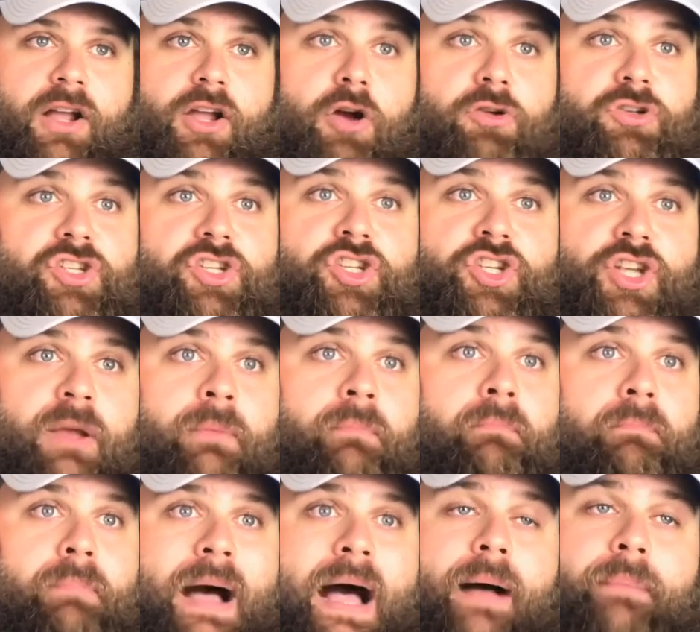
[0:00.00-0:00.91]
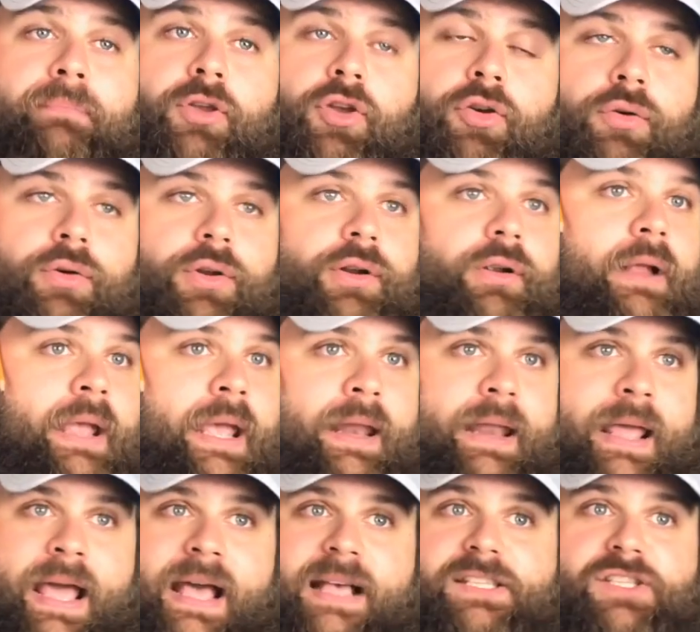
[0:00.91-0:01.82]
Coach Jim Bob Cooter, and
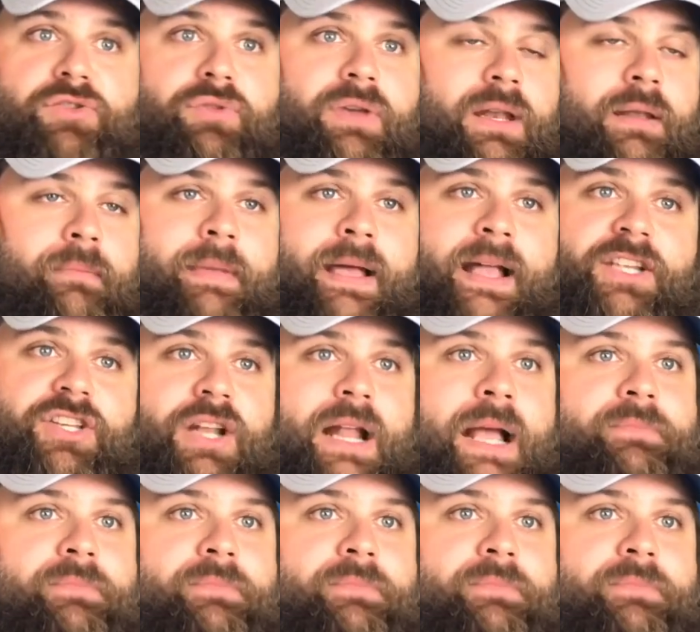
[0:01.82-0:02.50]
as you can imagine,